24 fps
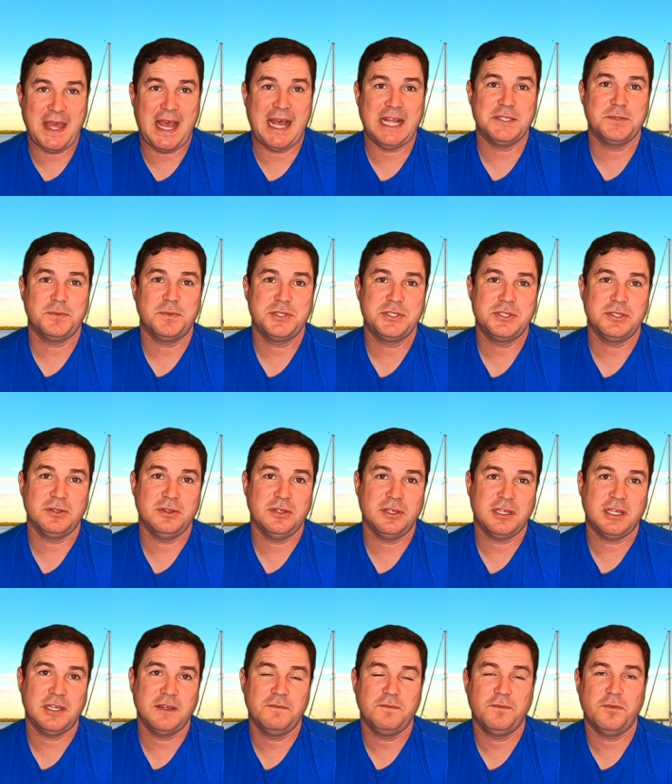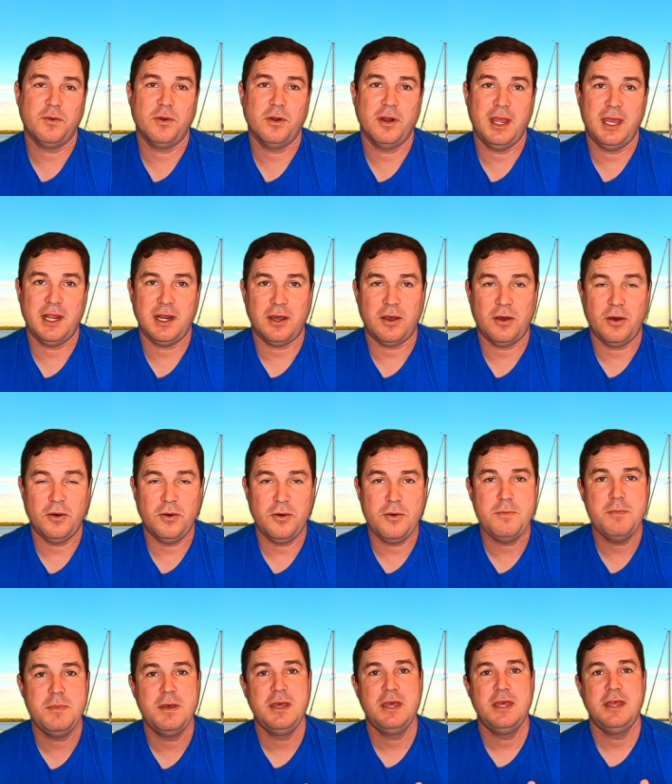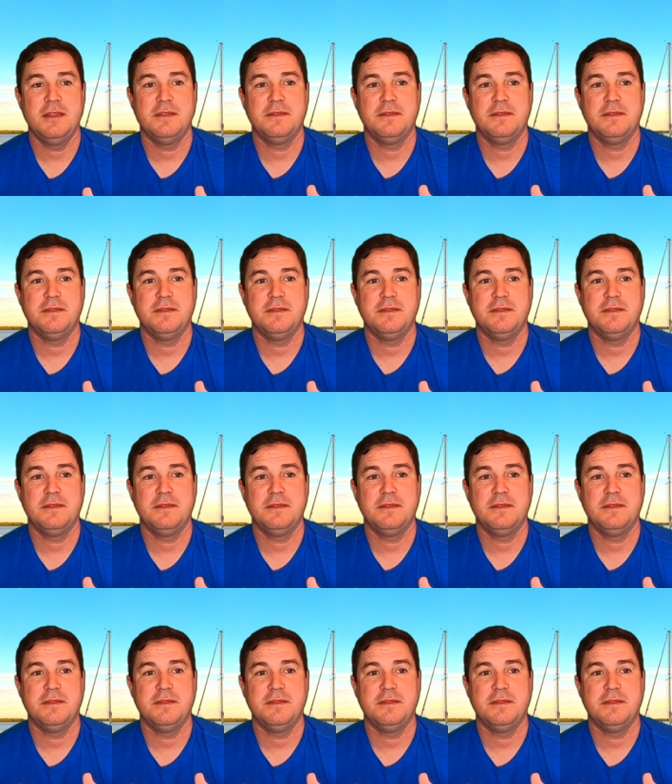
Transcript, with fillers: that's what you're looking for in a home,